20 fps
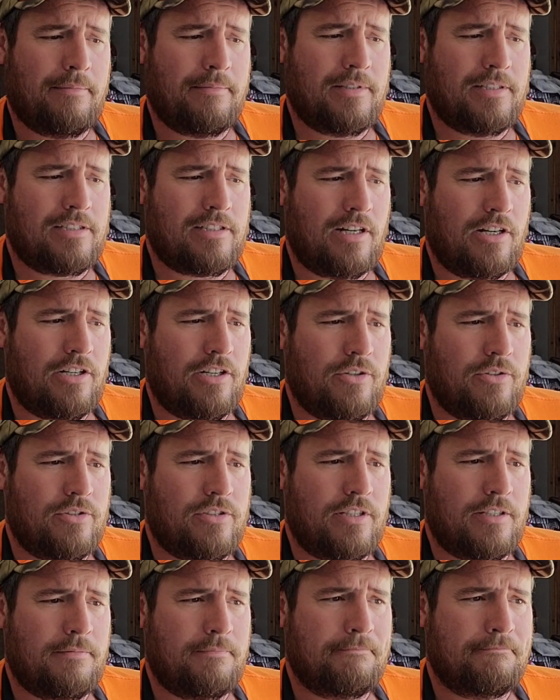You start
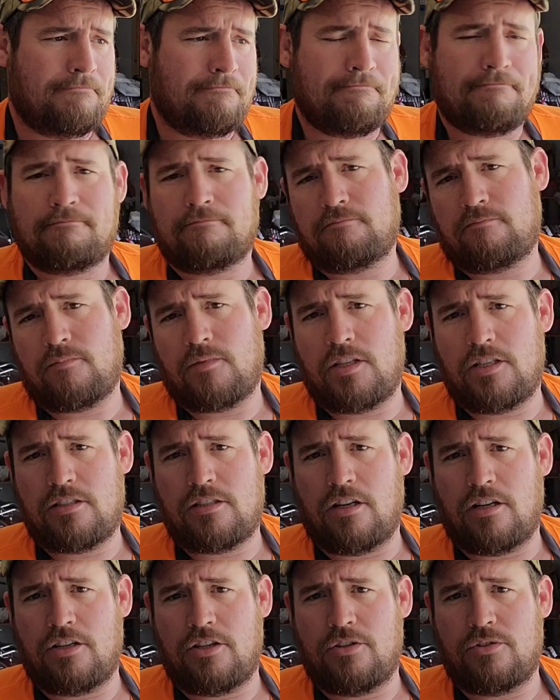using
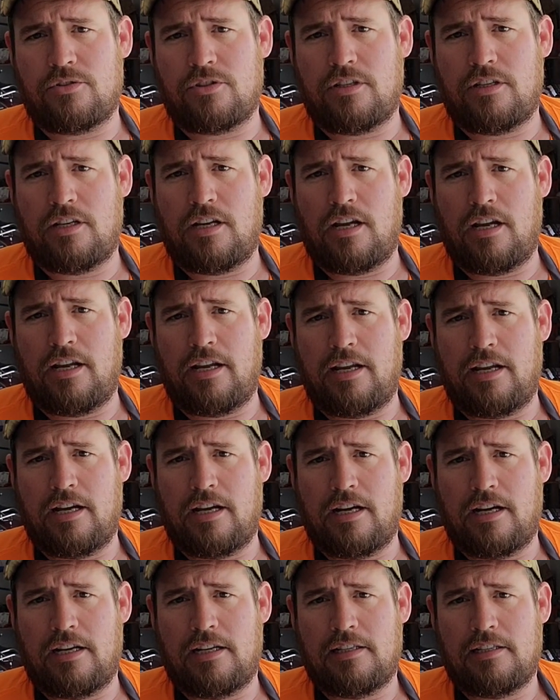
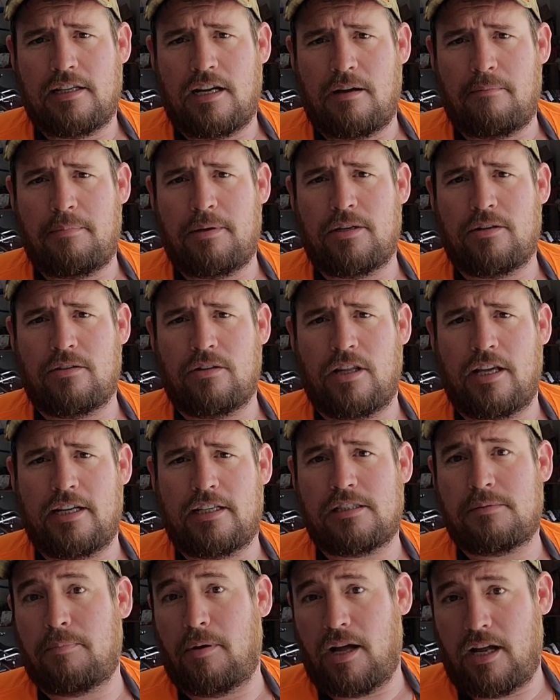a beer
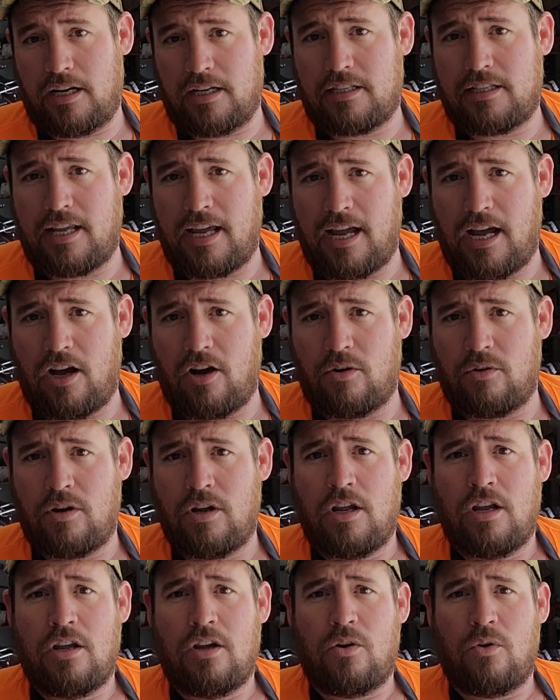like Spotted Cow
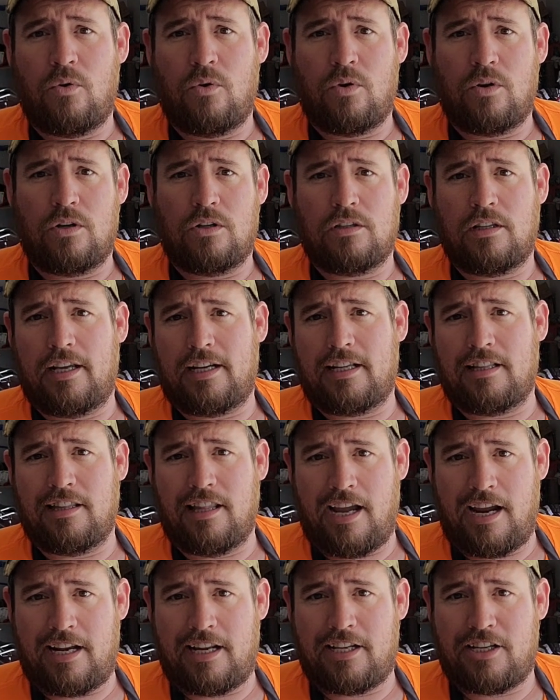or like a
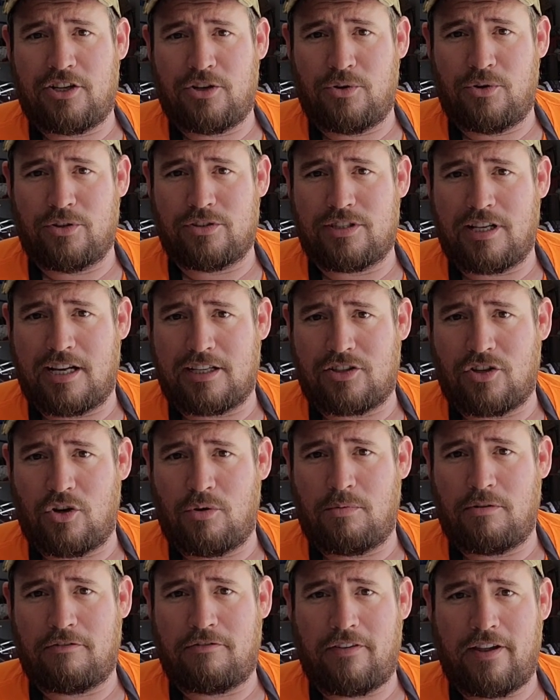Lining Kugel's
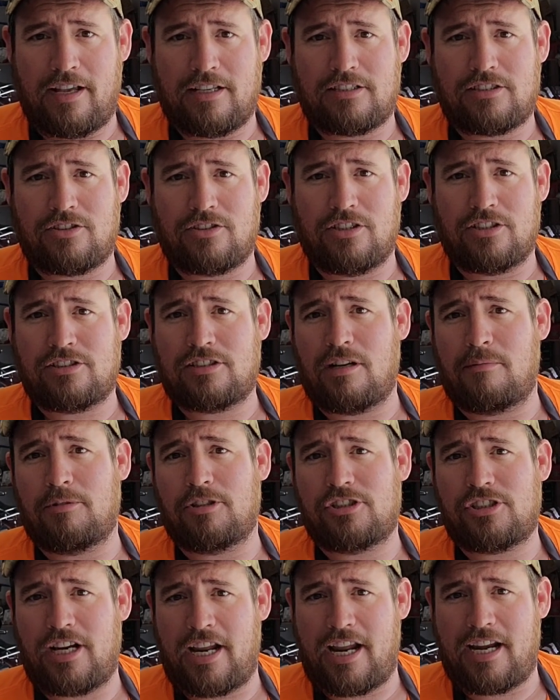Oktoberfest or a
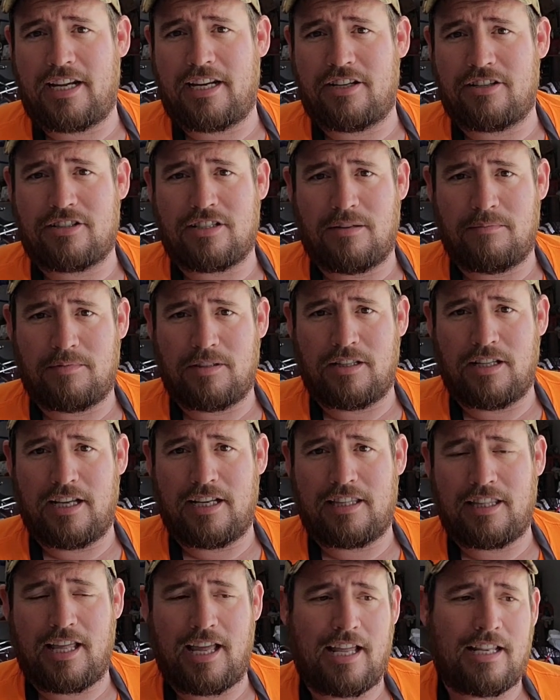Summer Shandy or something
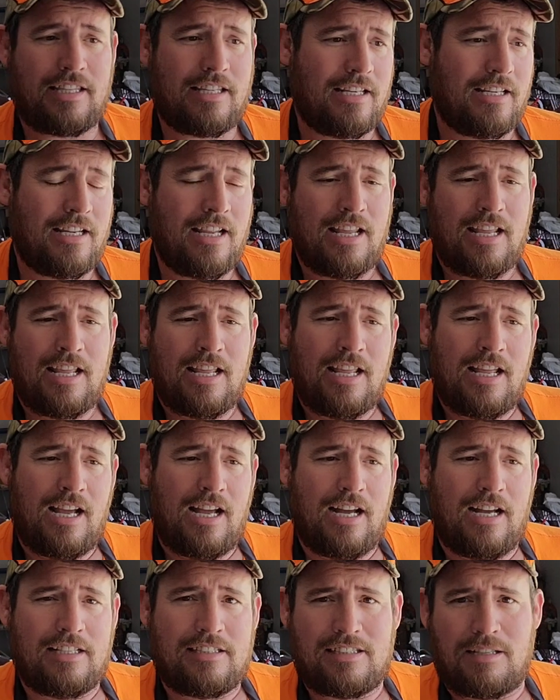like that. And
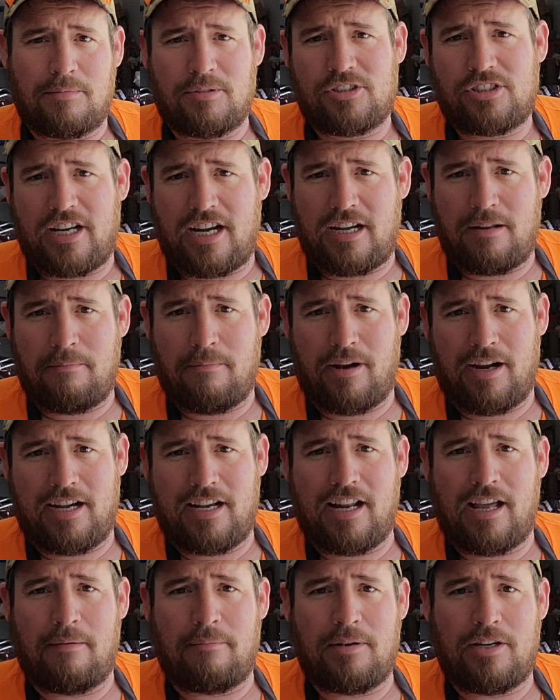Summer Shandy
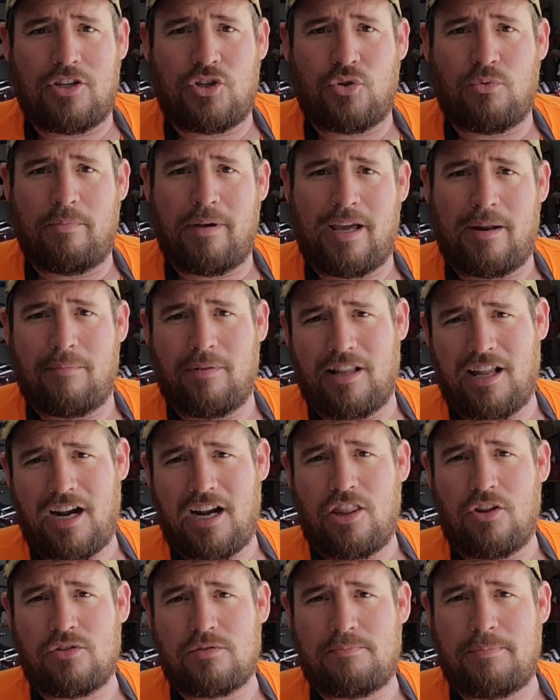might not be too bad, but a
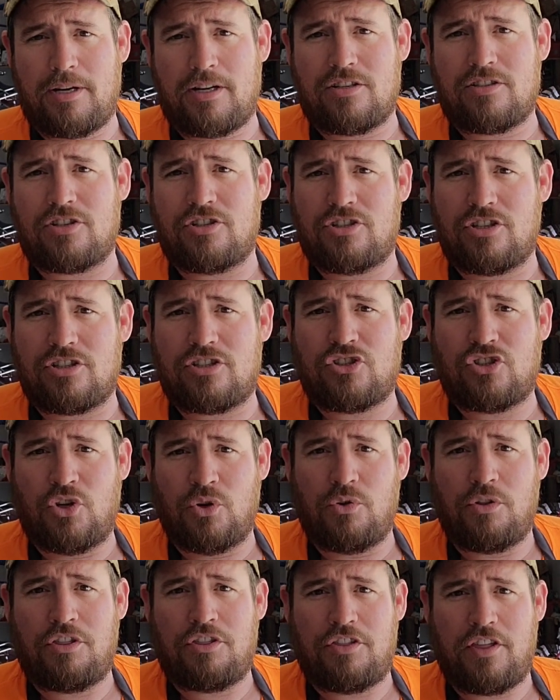lot of those beers are just
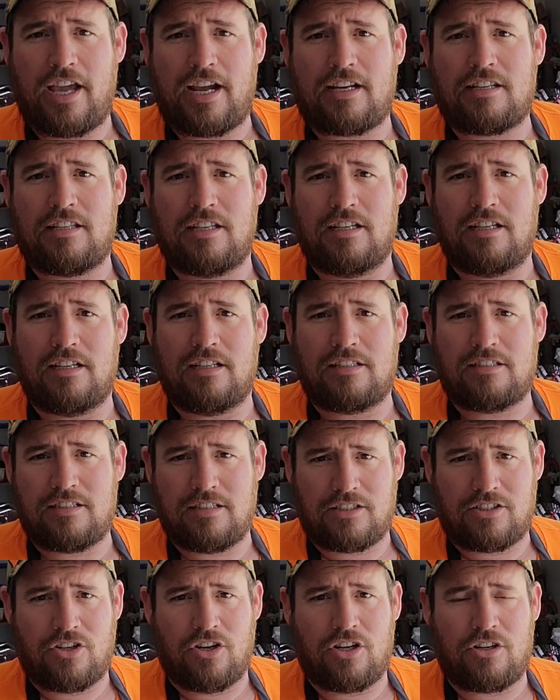too thick
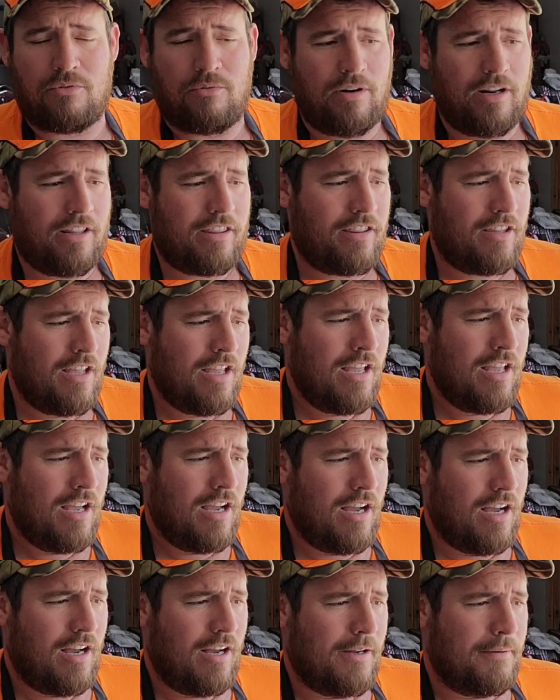to cook with.
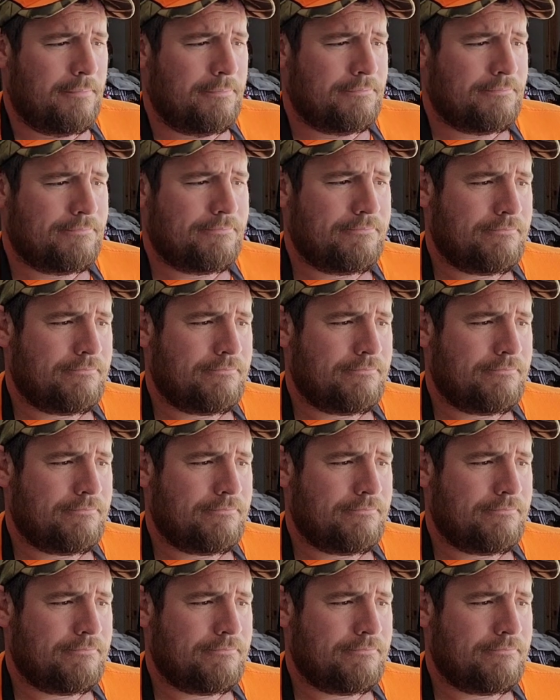I